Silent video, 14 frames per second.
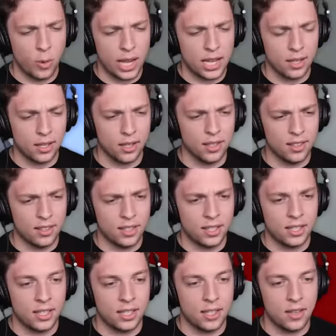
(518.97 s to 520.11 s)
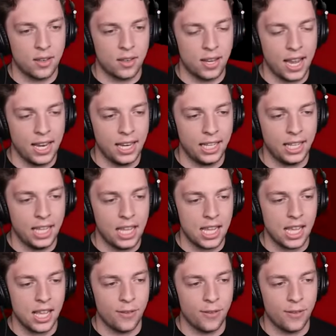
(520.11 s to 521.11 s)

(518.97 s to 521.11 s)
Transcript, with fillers: wait. I will win this one. Technically,